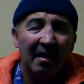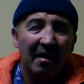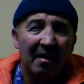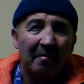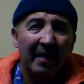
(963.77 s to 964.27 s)

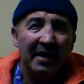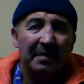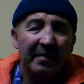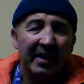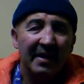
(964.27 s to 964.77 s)
my
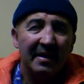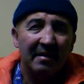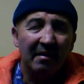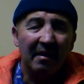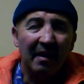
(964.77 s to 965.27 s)
experiences are
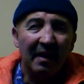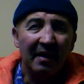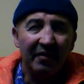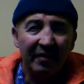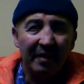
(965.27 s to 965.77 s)

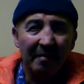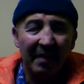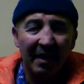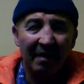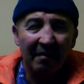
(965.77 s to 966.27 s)
illegitimate